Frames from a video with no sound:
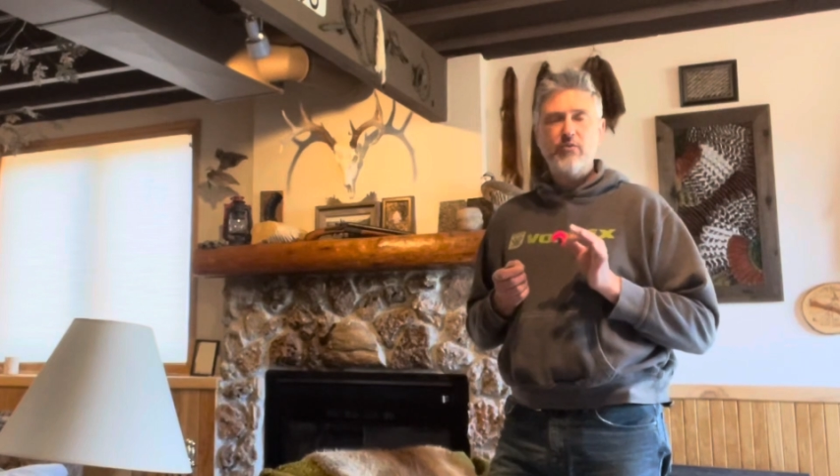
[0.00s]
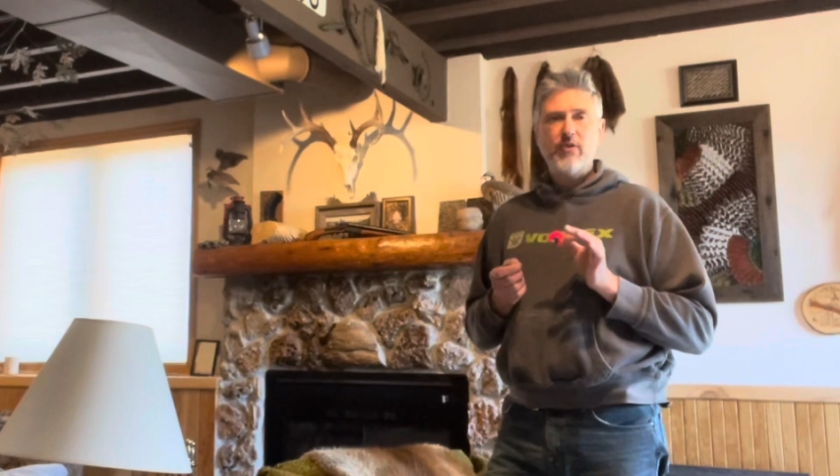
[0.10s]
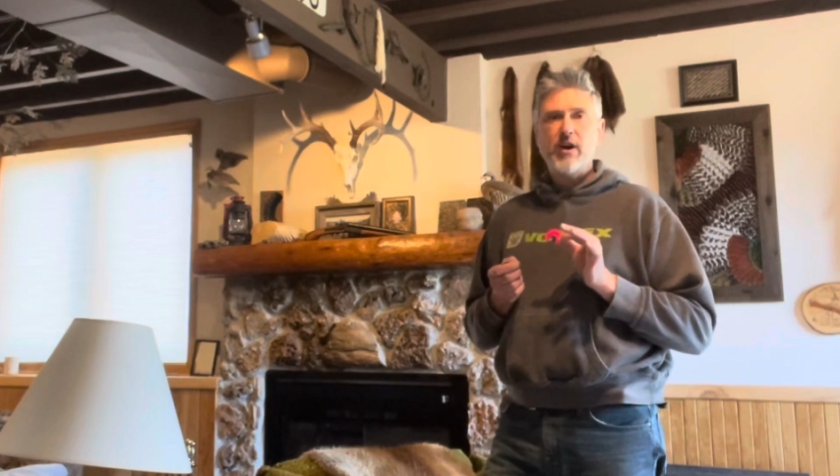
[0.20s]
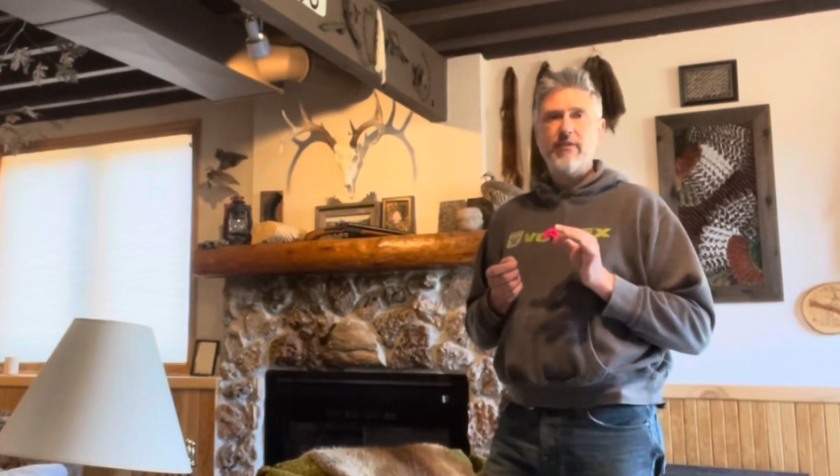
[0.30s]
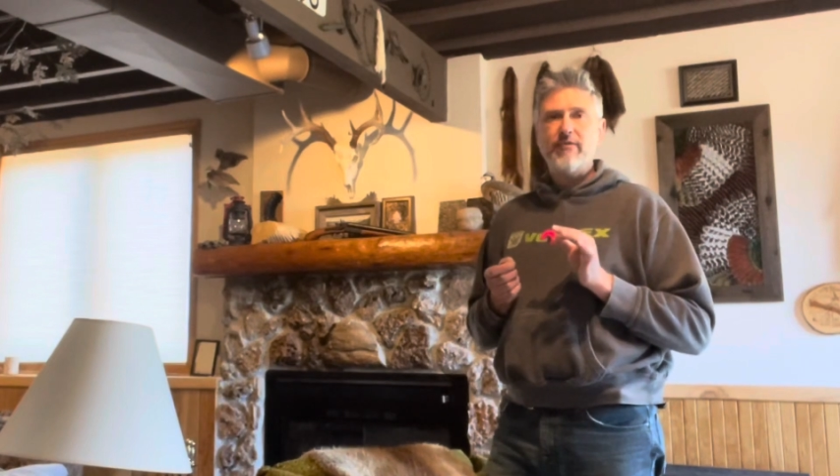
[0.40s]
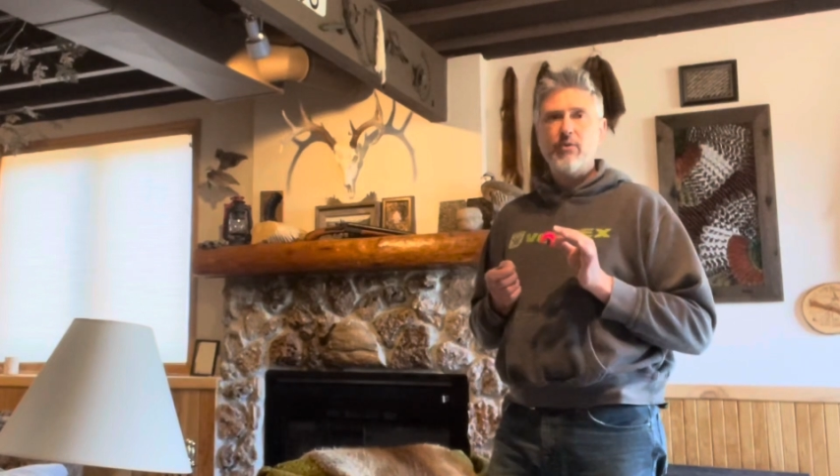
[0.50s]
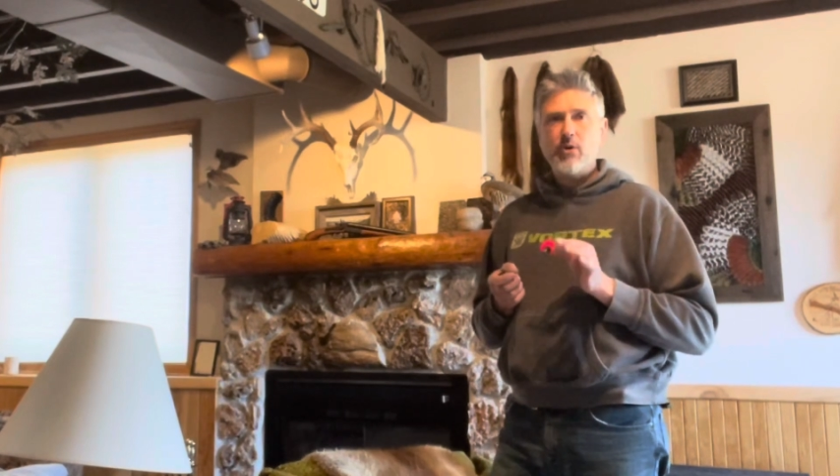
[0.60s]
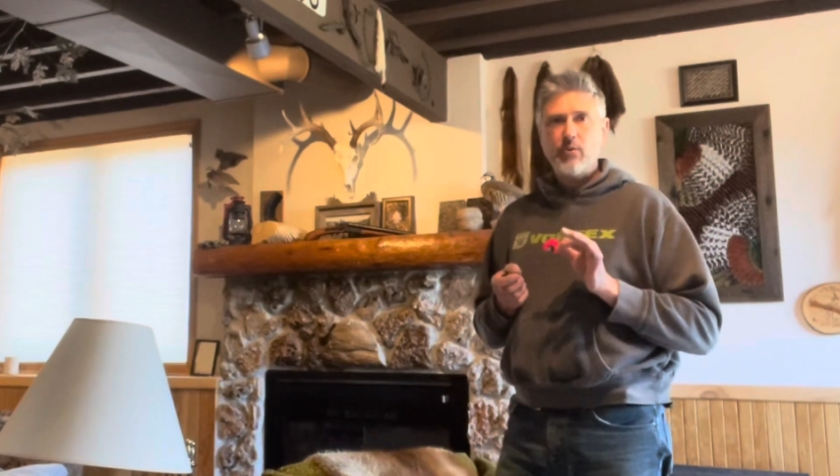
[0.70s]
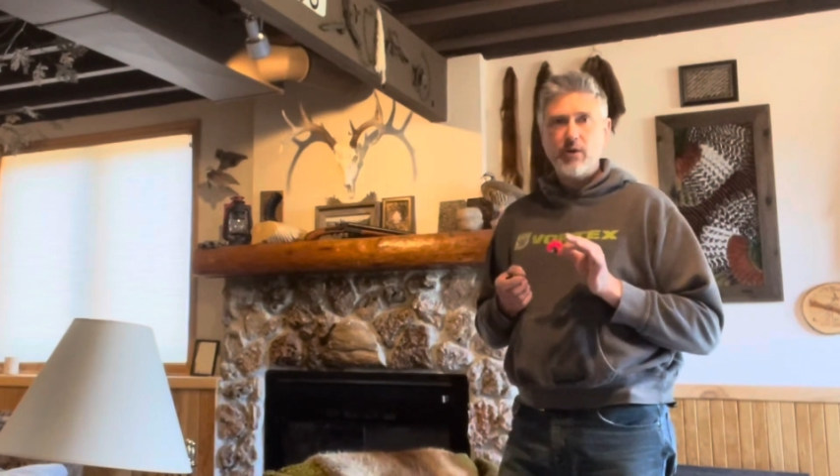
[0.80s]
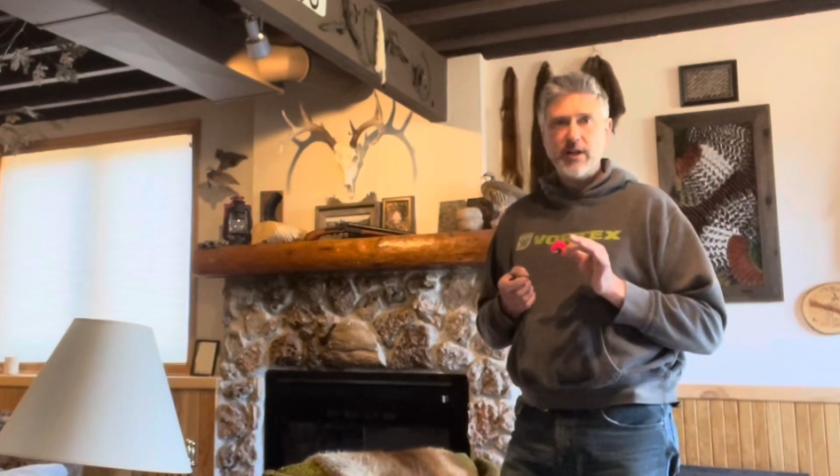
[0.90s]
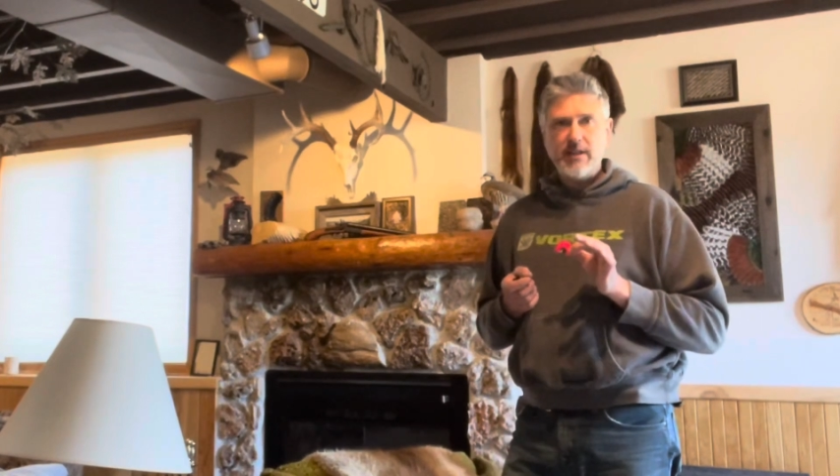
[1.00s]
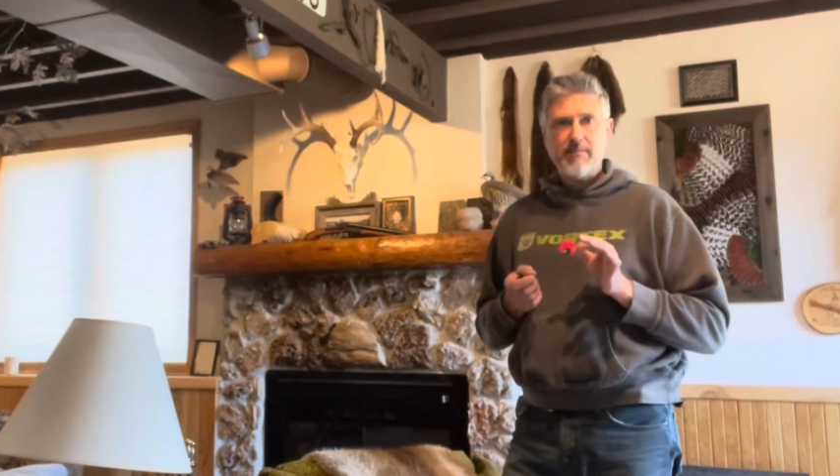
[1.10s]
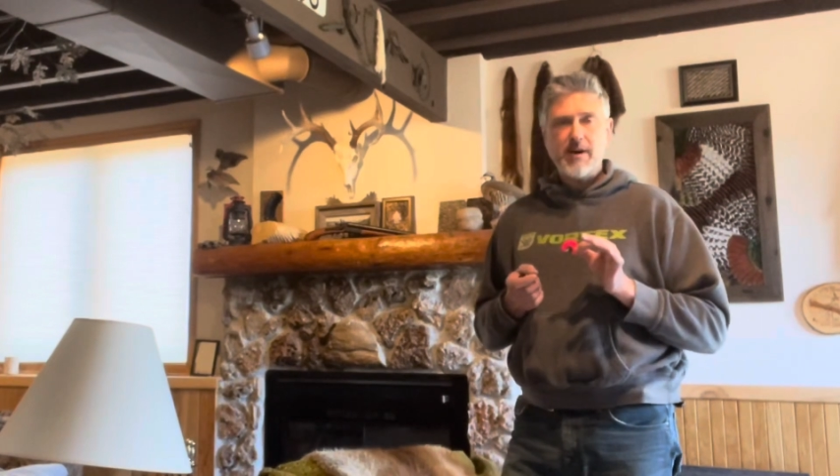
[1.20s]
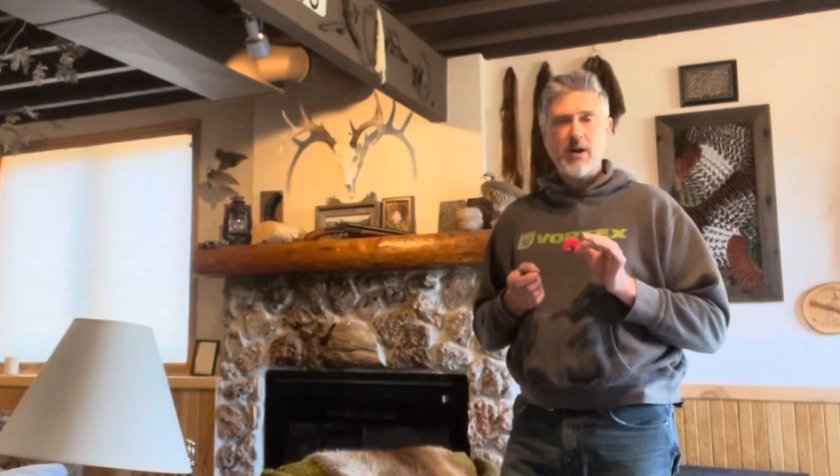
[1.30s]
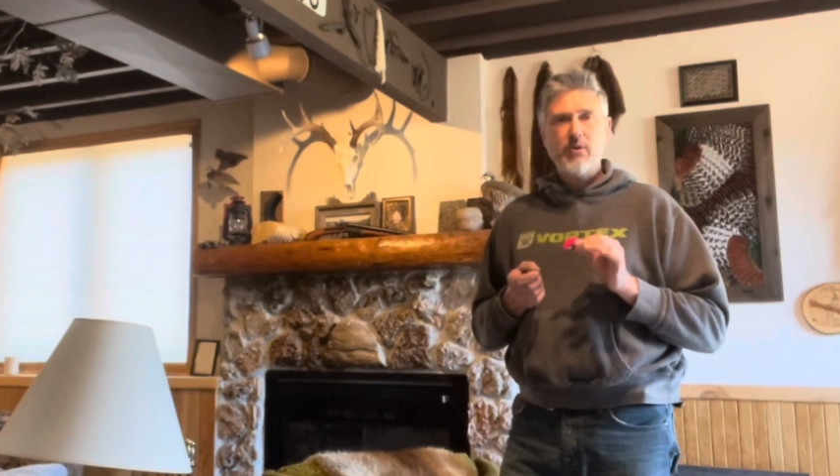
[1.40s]
far forward in the
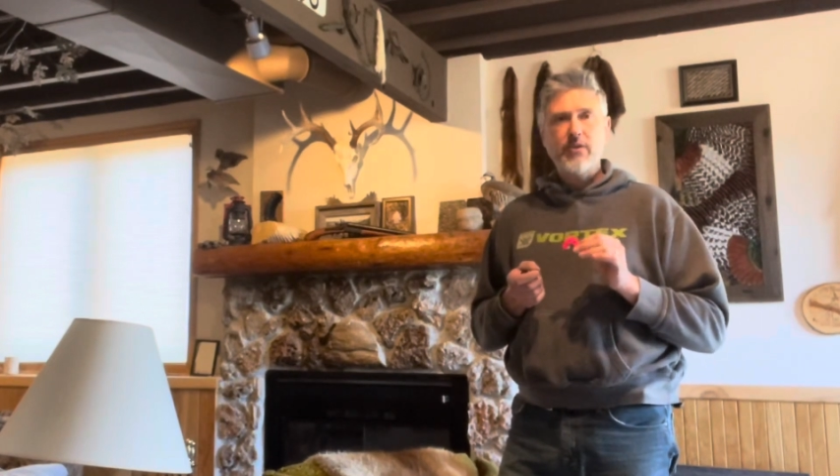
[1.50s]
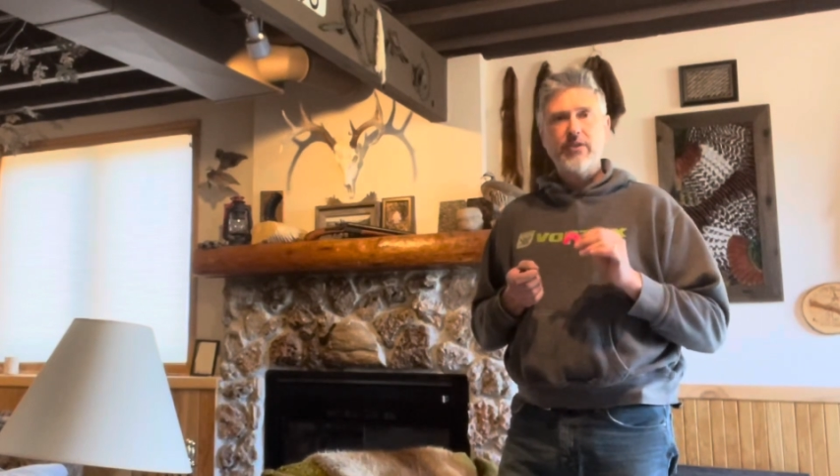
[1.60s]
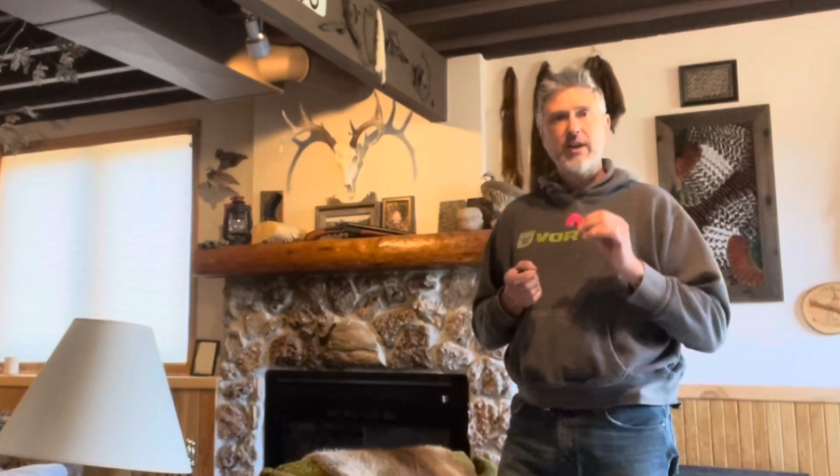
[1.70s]
mouth,